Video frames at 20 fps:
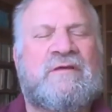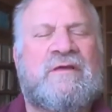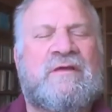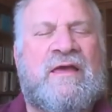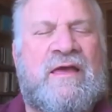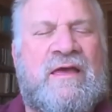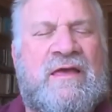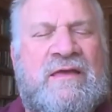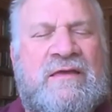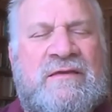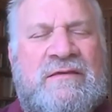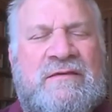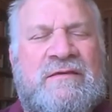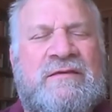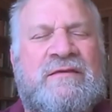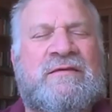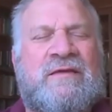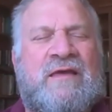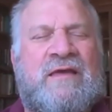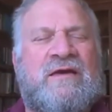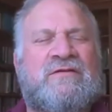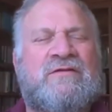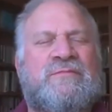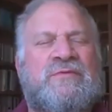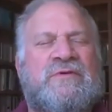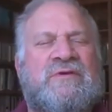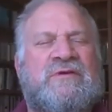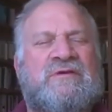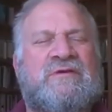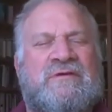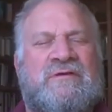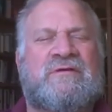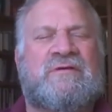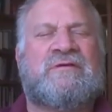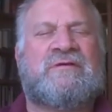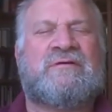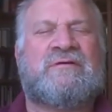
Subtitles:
Hey, how to be.